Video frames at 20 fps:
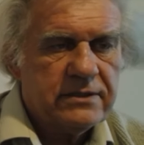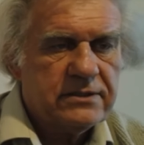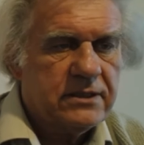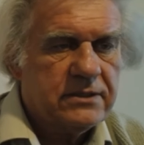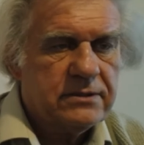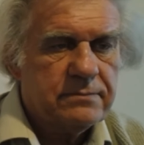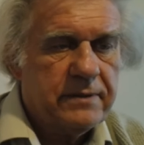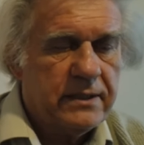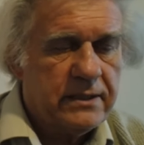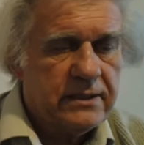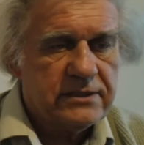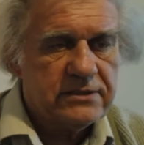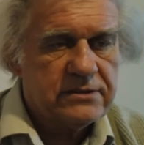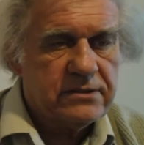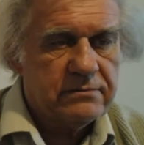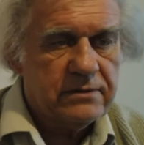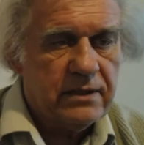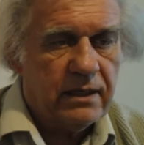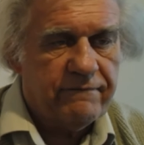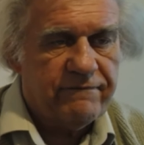says, Bill, is the
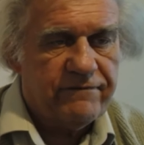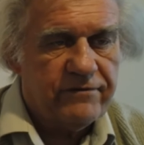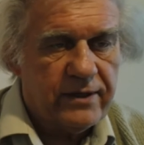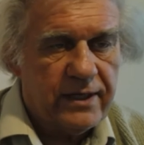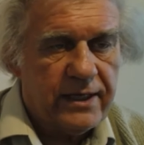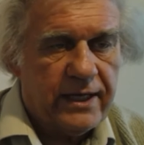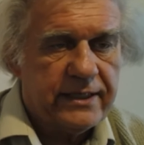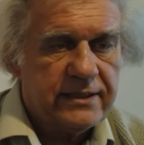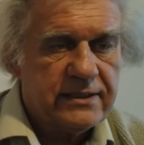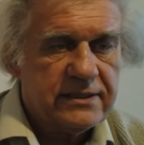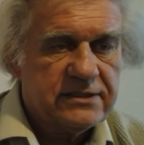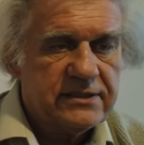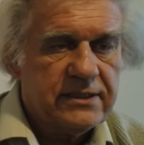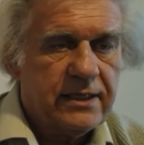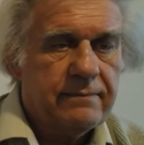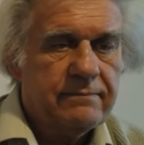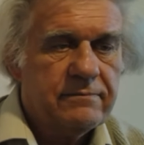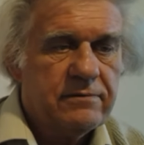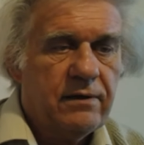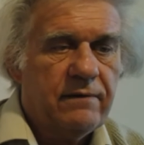rope for light the
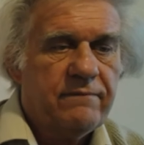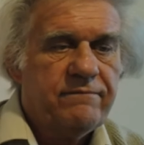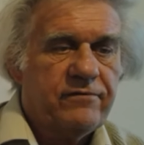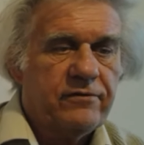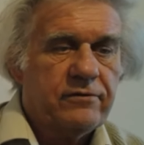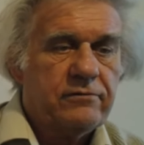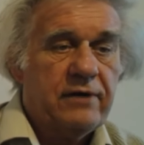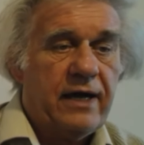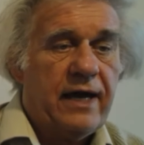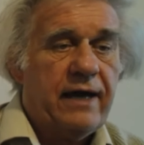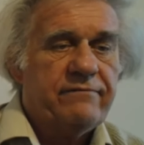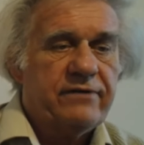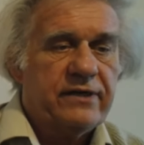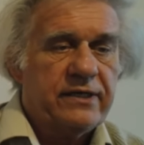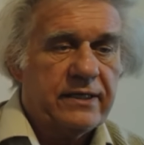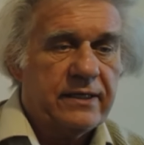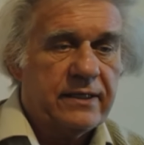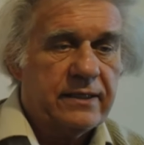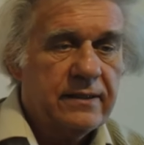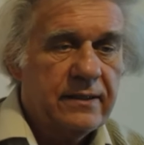same rope for
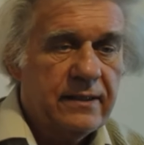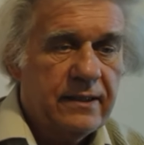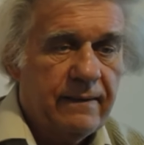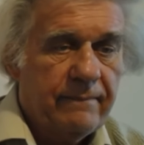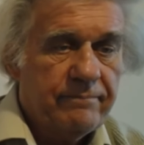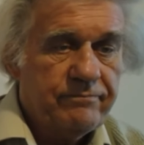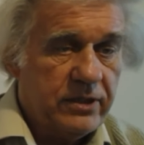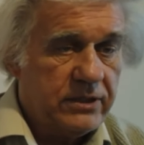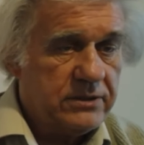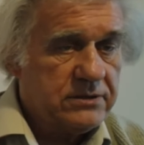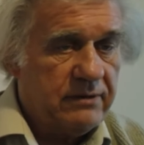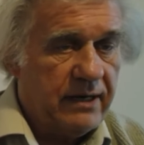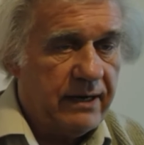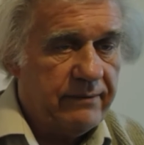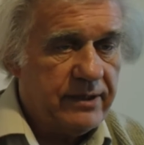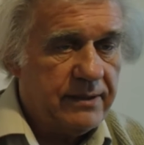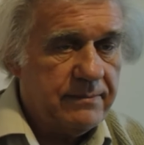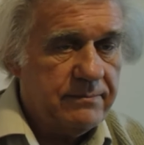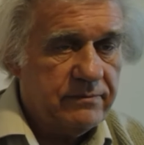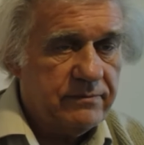gravity? Does
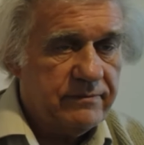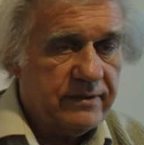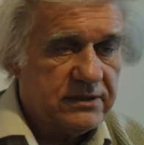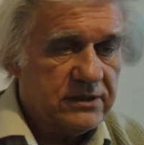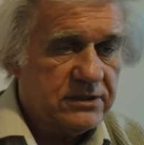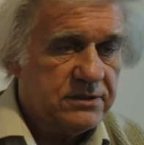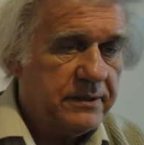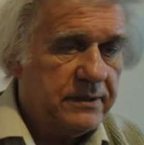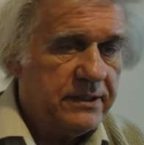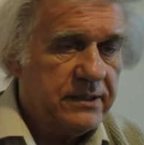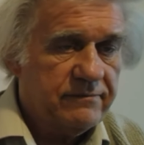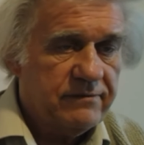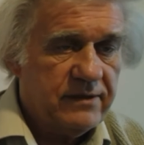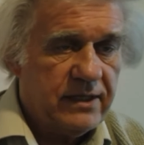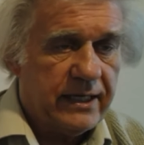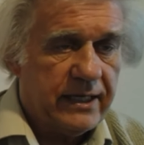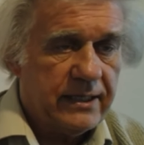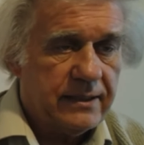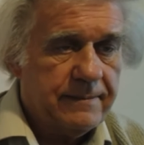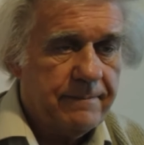gravity move at the speed of
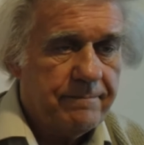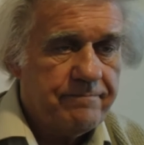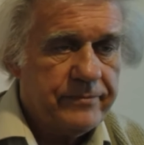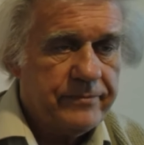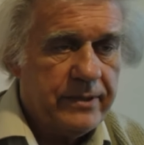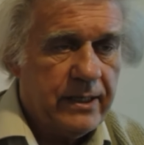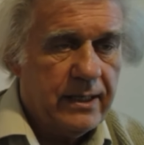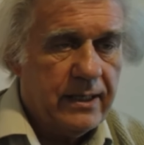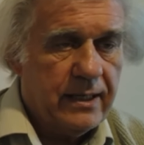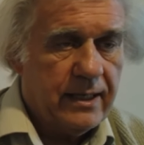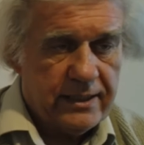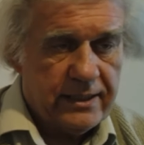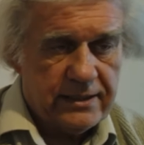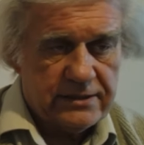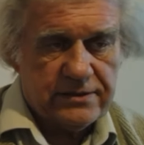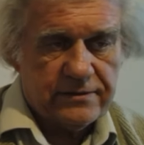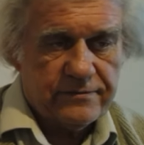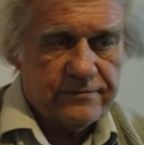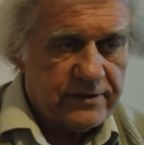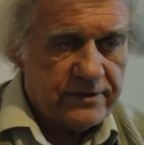light? I'll
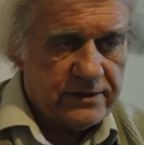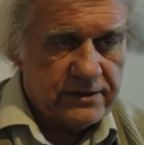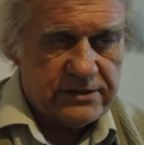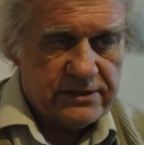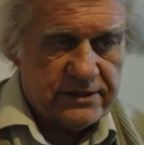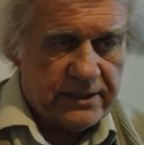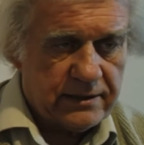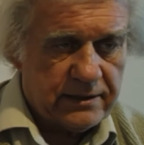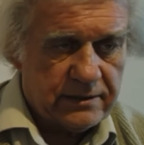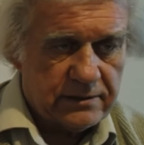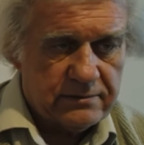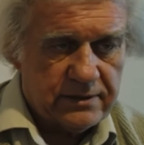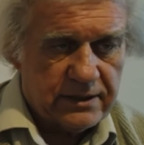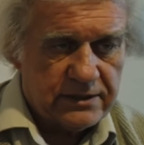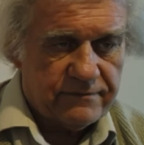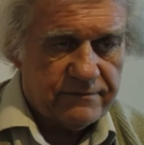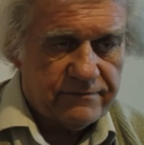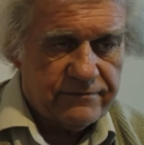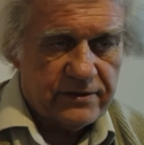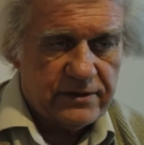answer the first, second
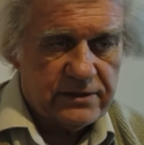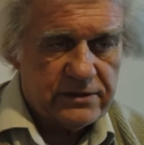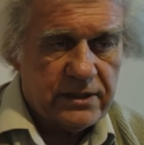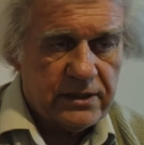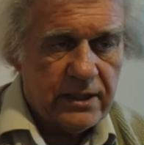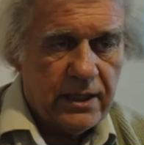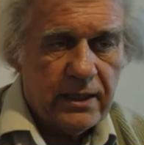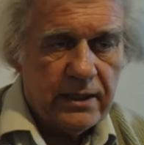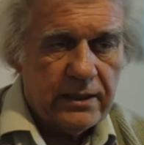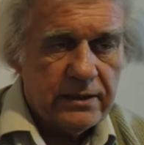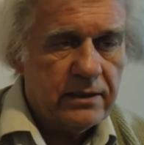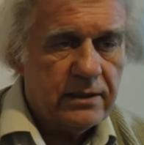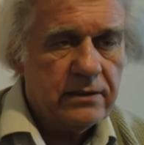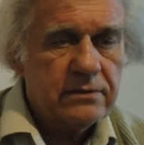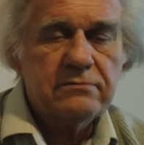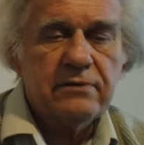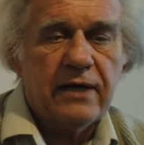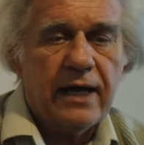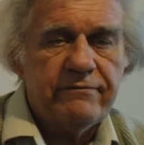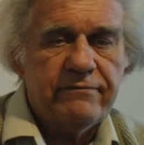question first. Now,
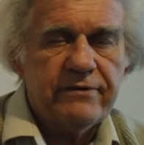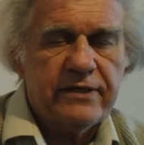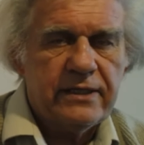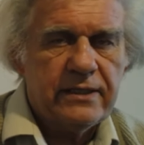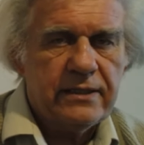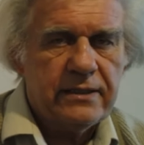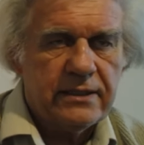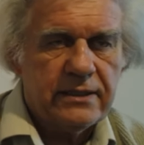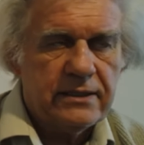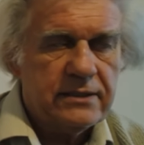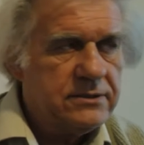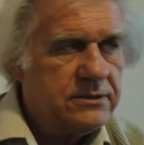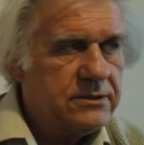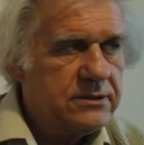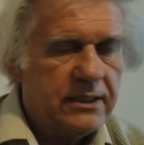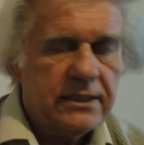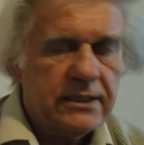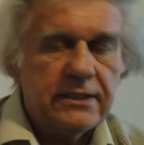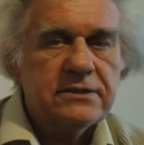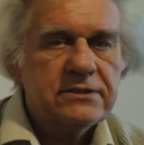gravity
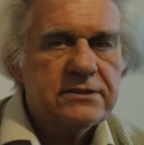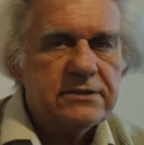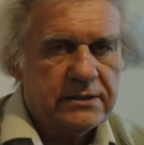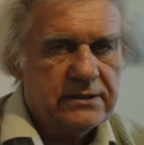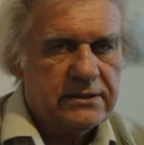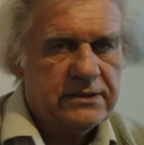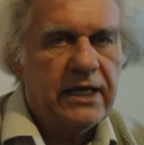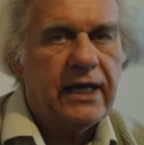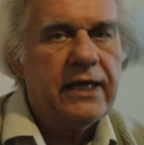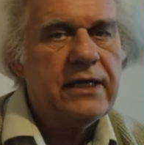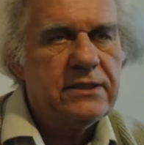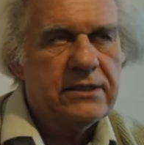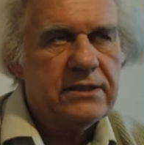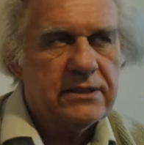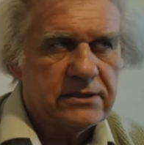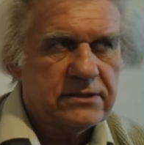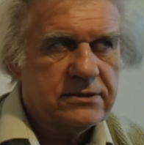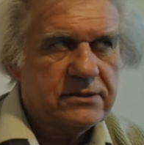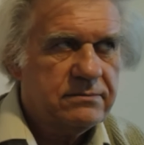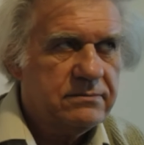is
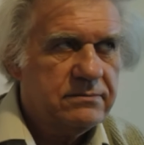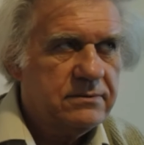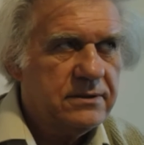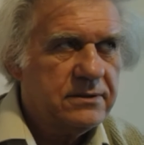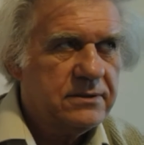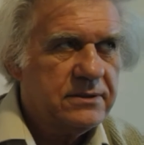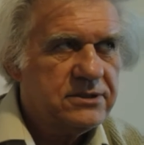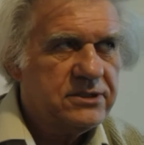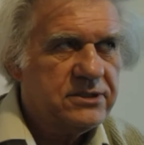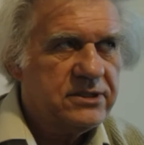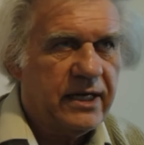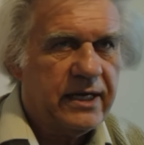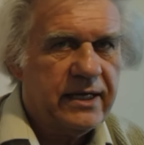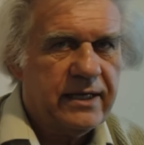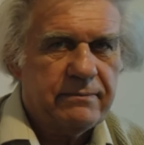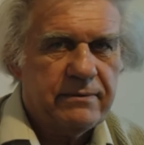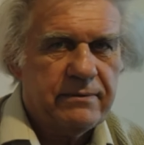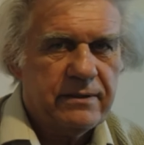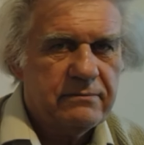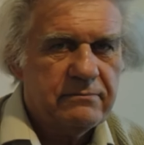instantaneous, you could
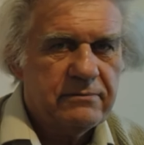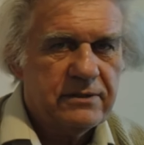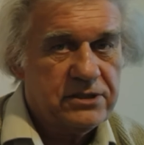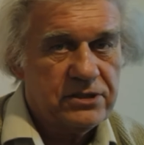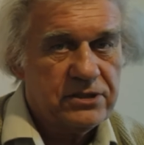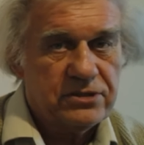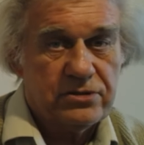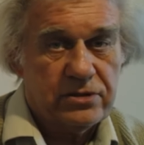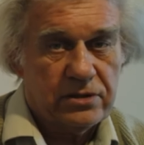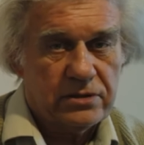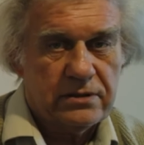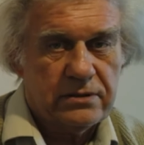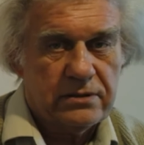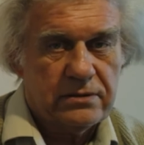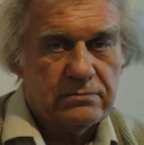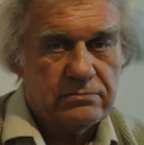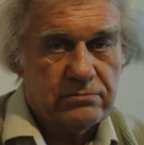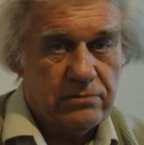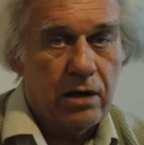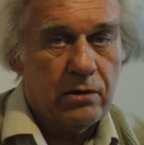say, which is the
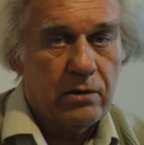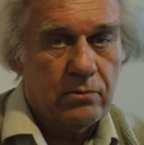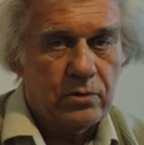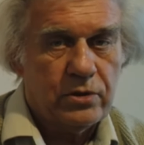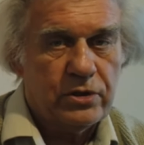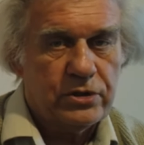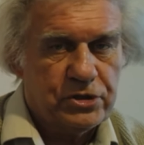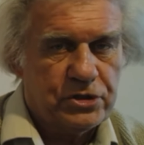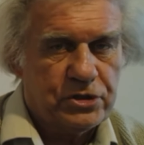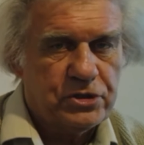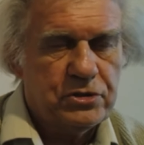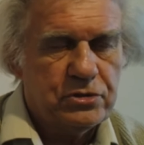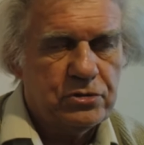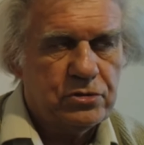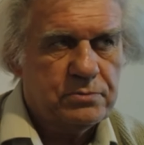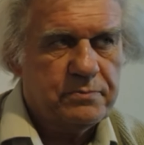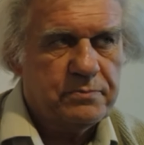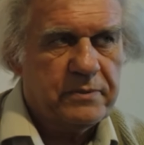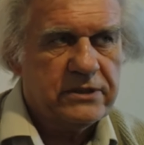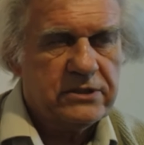wrong word to
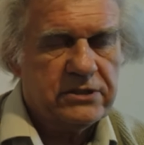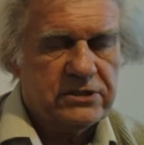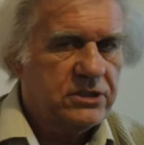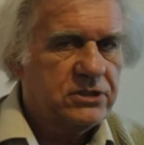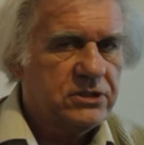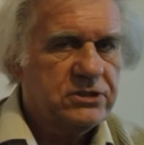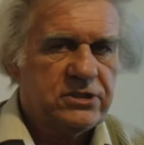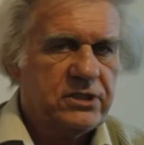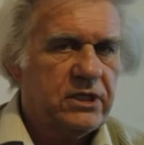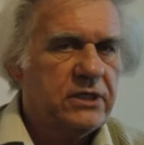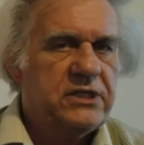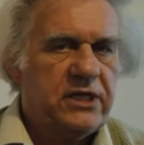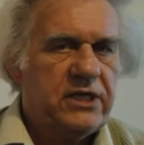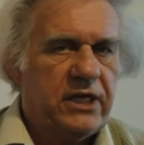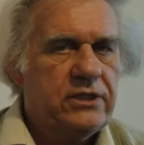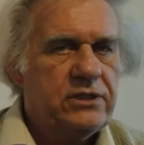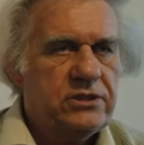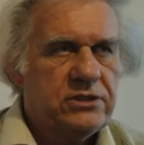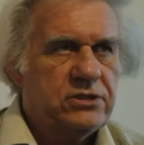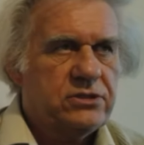use because
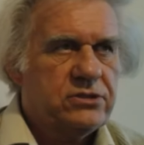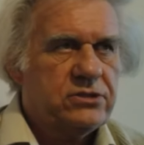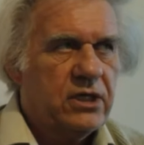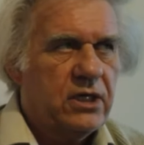instantaneous,